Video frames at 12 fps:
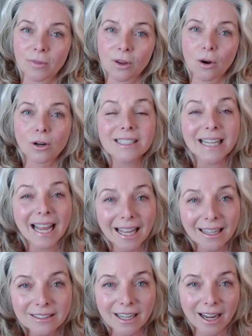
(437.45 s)
or it's
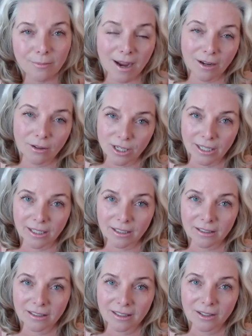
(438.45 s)
anti-biogenic,
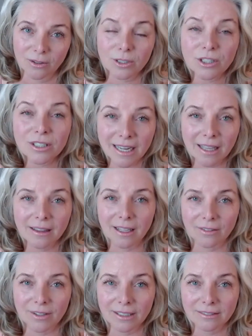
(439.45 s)
which is death-giving.